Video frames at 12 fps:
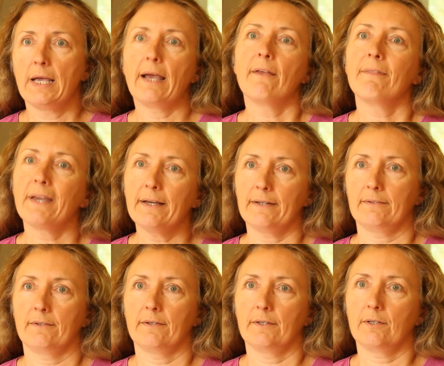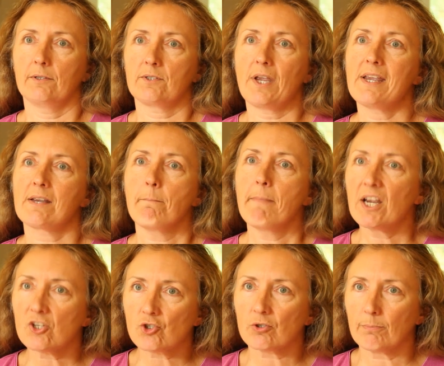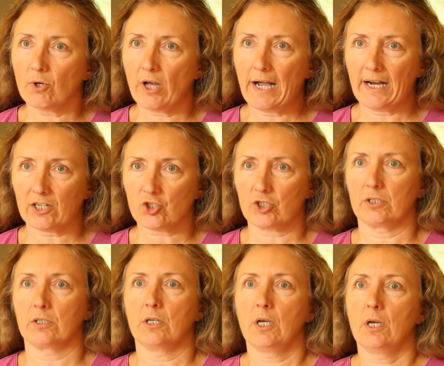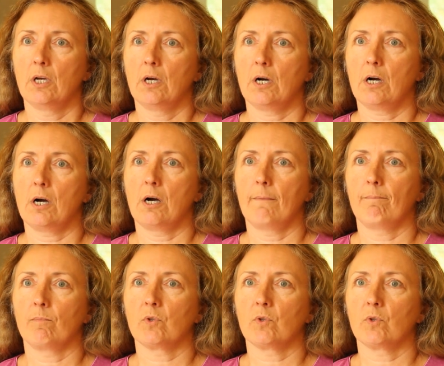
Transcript: and then take measurable action, um,